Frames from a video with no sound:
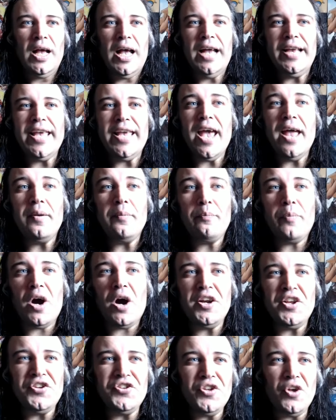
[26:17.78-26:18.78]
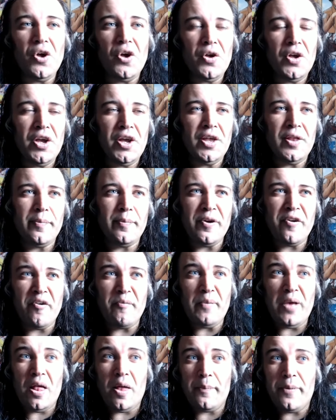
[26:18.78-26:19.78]
Again, Bonney's still the
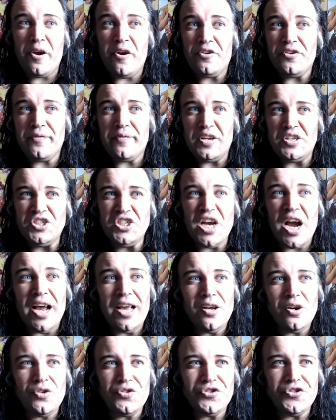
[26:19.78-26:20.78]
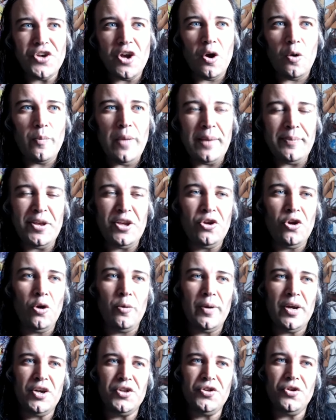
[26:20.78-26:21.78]
appearance of a child, so maybe
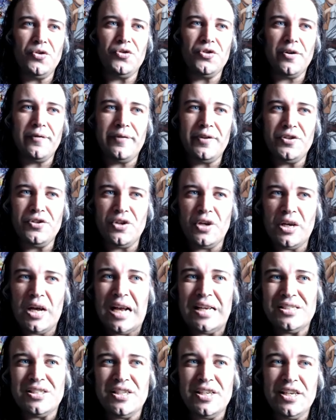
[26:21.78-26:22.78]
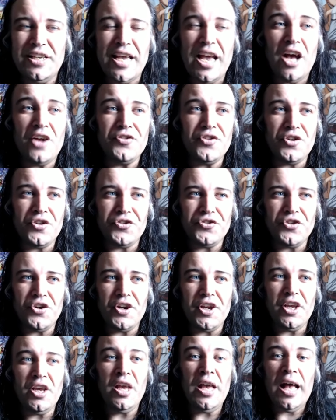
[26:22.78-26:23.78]
Kuma could do something to actually get her to the
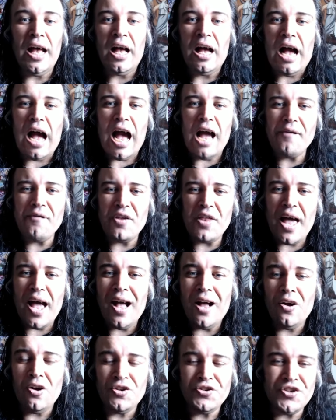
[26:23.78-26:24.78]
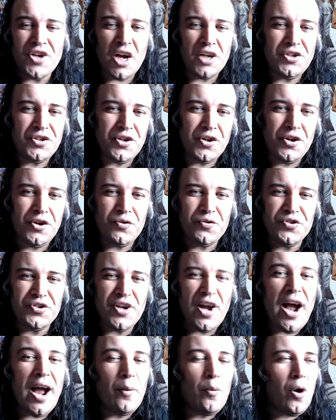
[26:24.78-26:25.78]
Sunny. Either that or Sanji's going to use
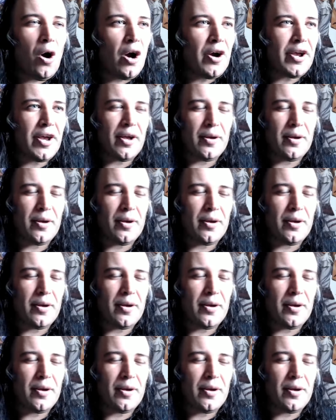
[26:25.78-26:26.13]
Skywalk.